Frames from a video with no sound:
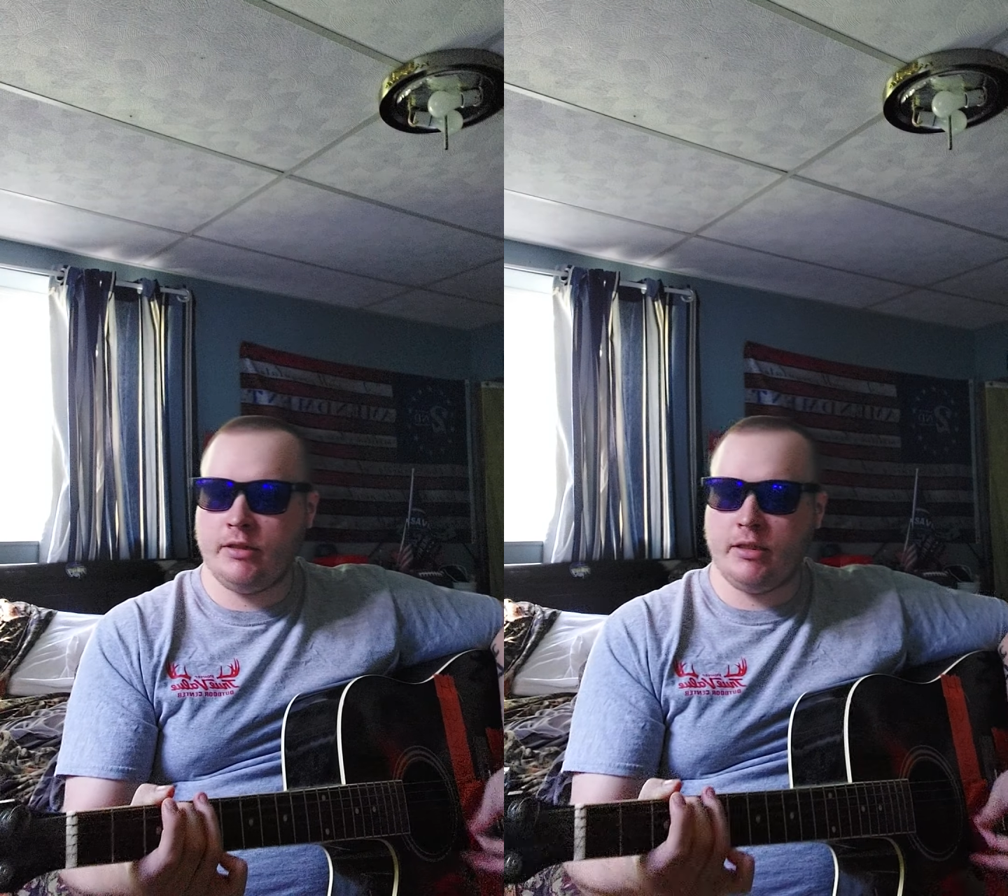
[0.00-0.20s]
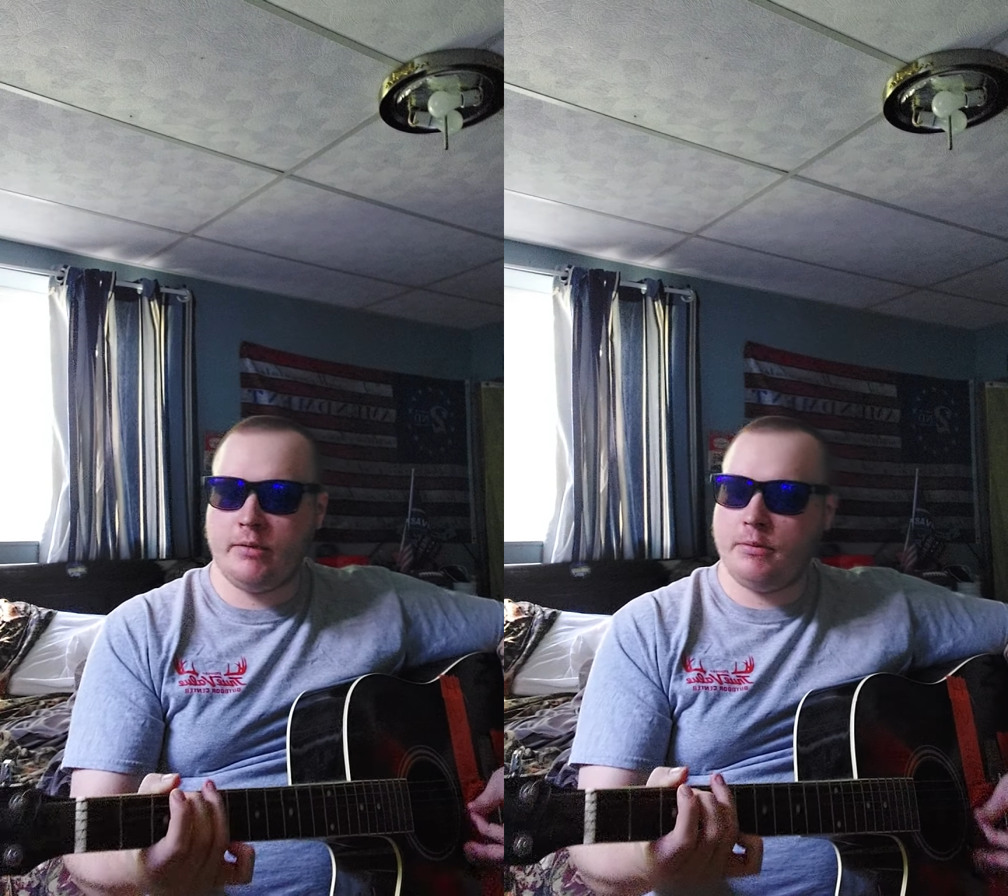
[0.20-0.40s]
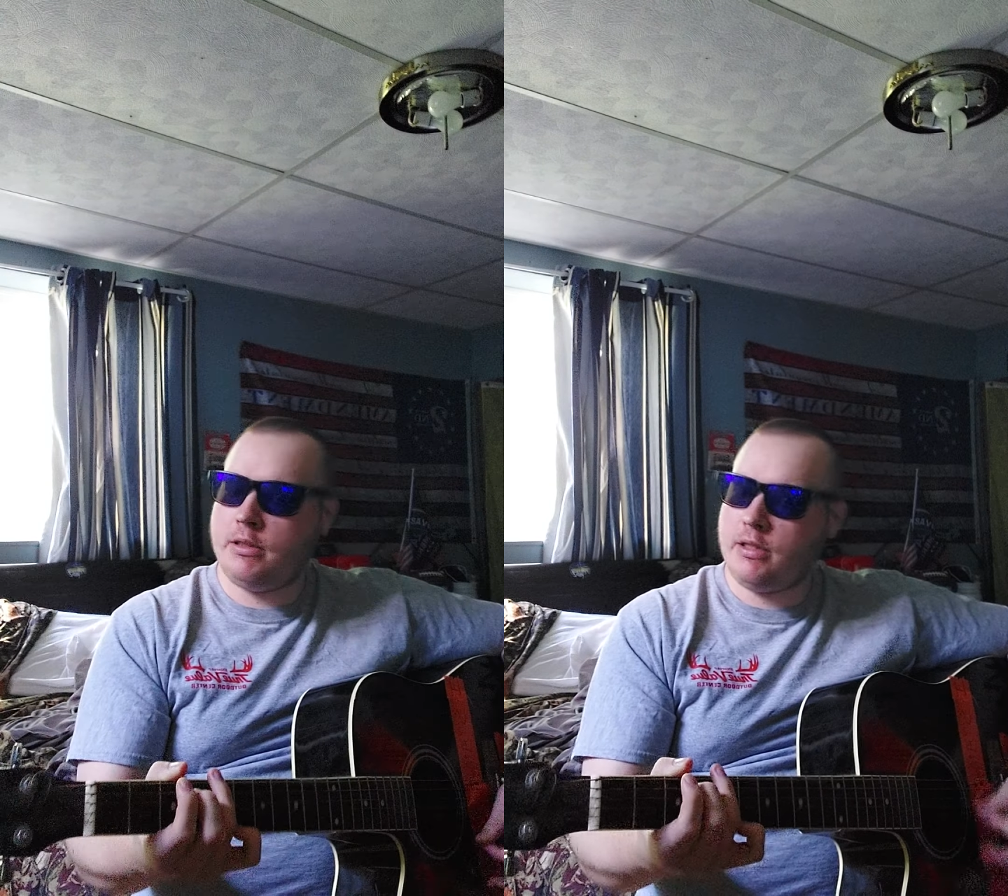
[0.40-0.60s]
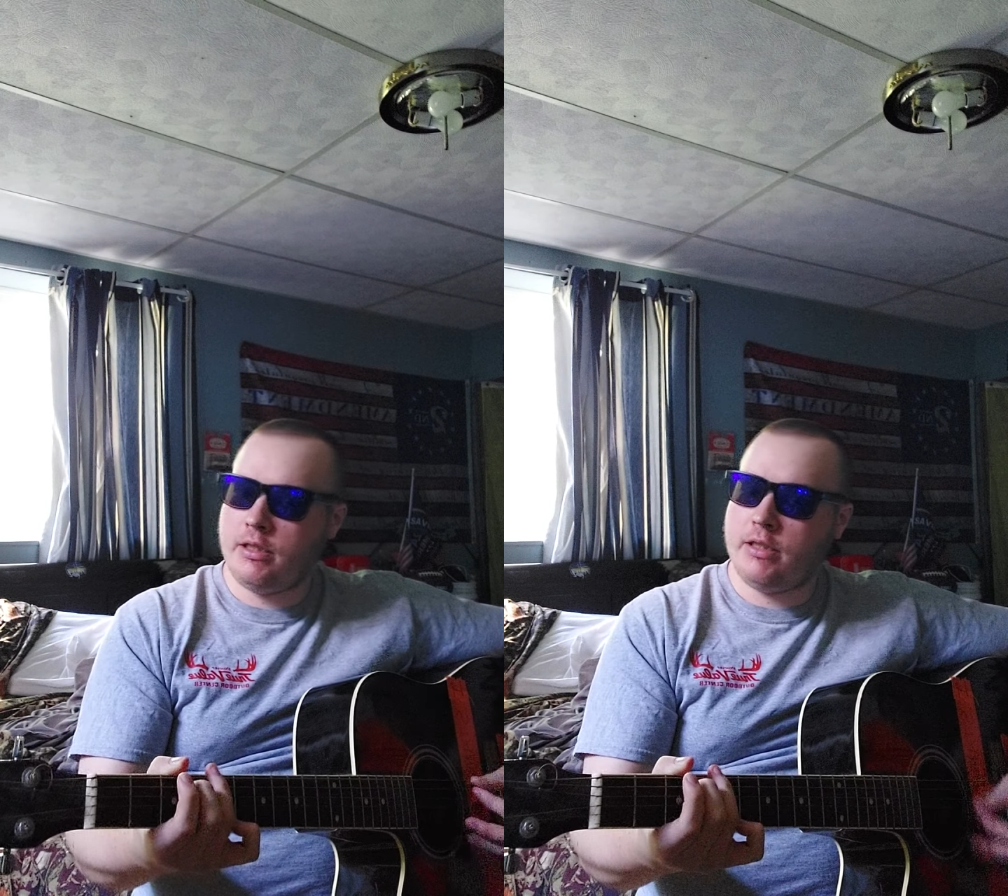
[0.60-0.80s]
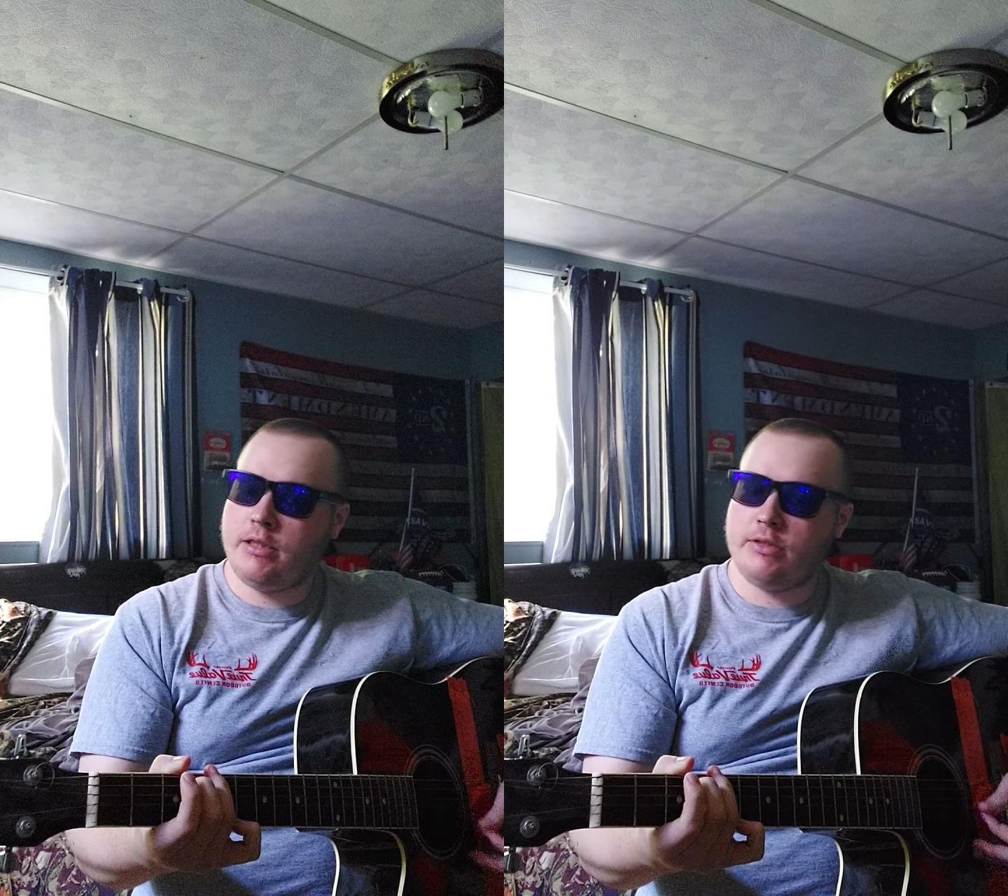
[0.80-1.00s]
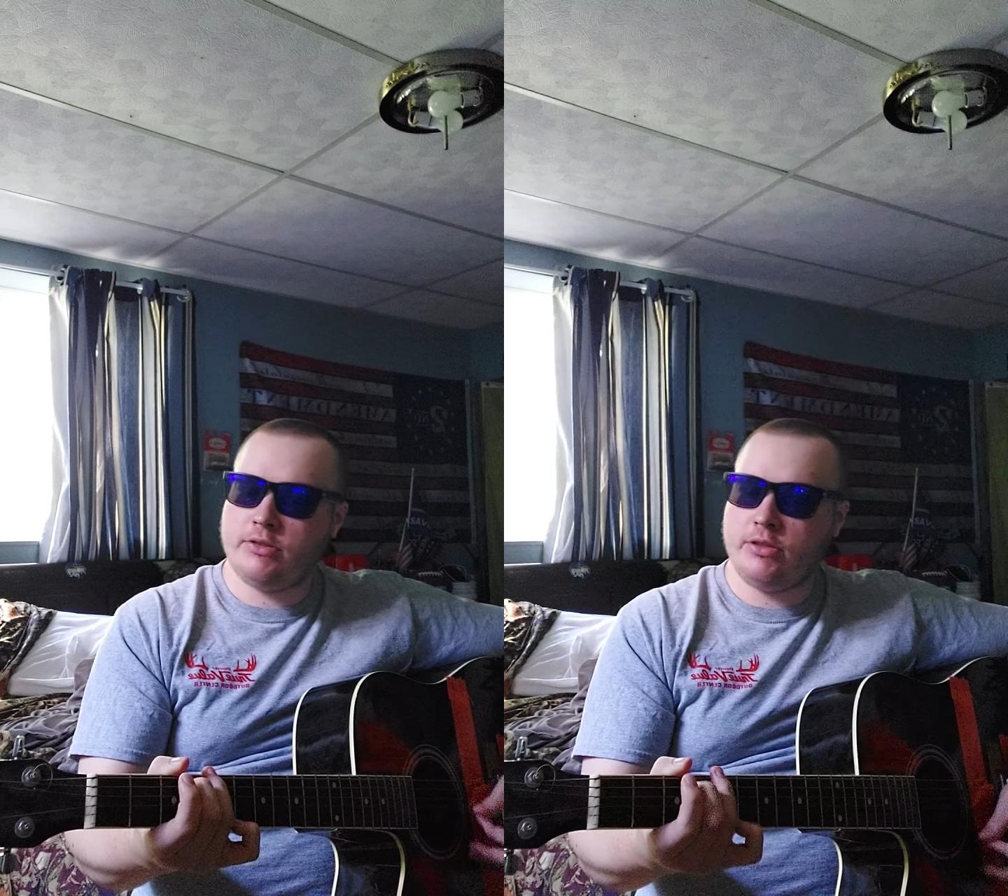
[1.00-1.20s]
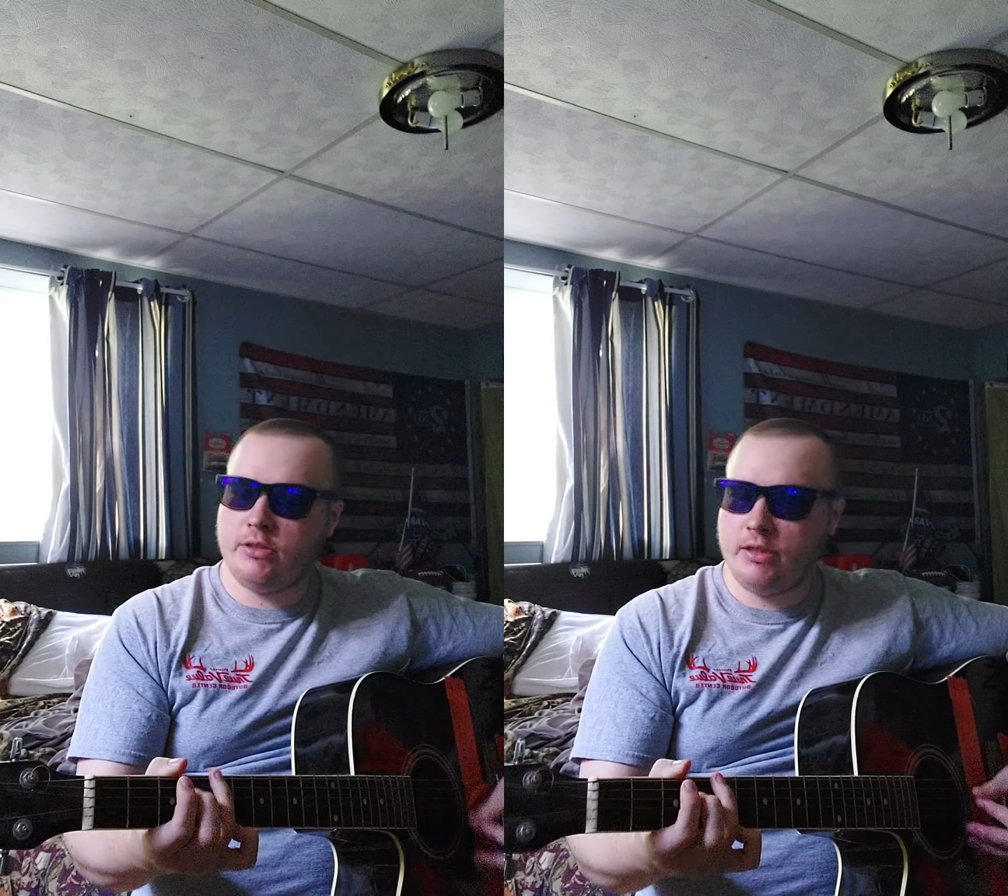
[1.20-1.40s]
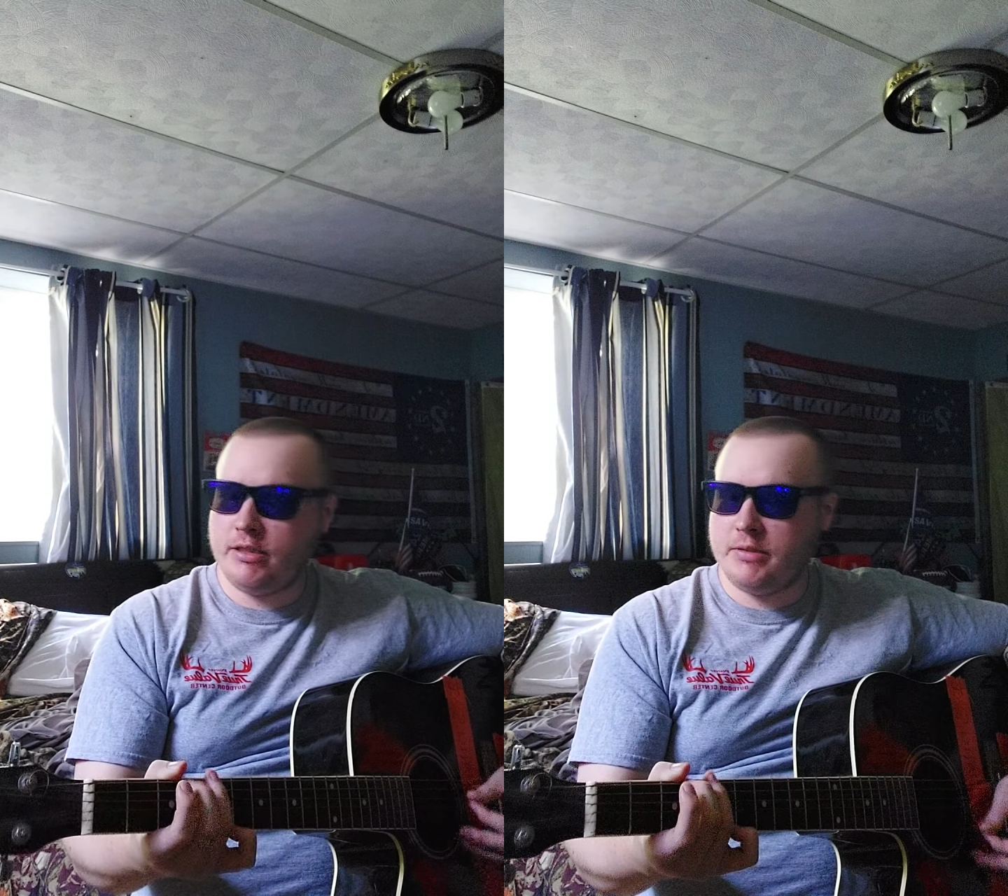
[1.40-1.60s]
let me ask
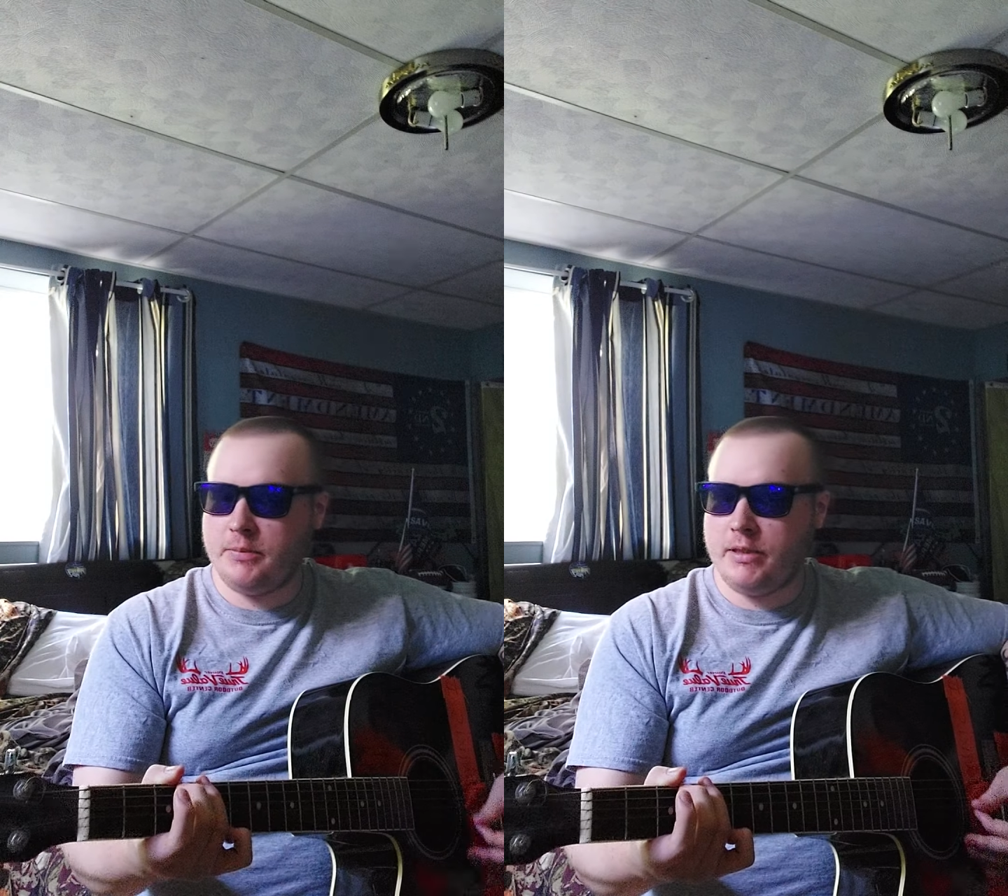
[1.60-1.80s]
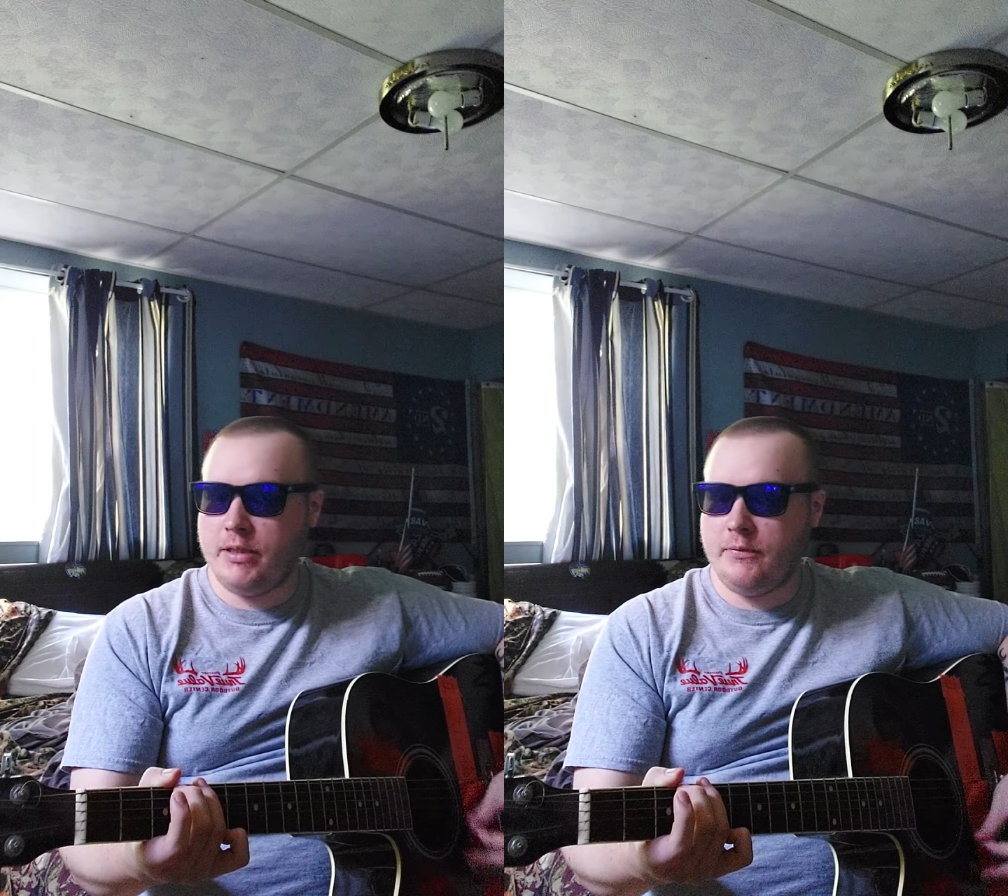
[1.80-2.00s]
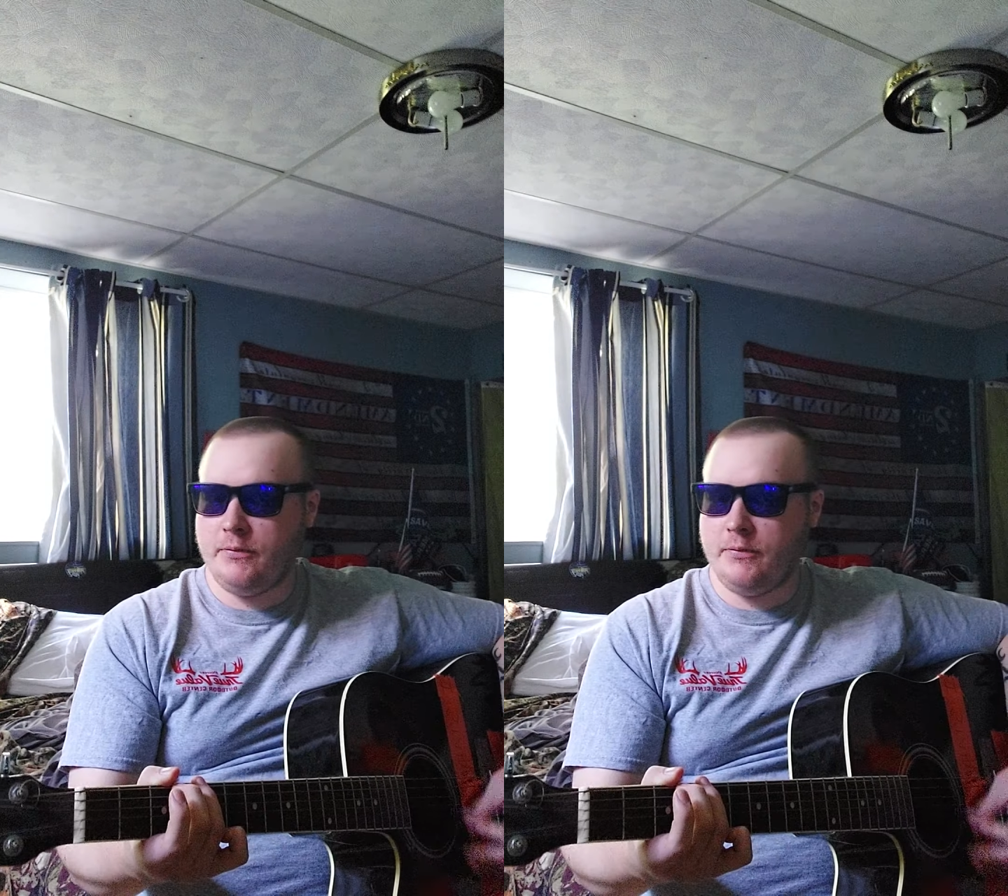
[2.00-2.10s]
you this, my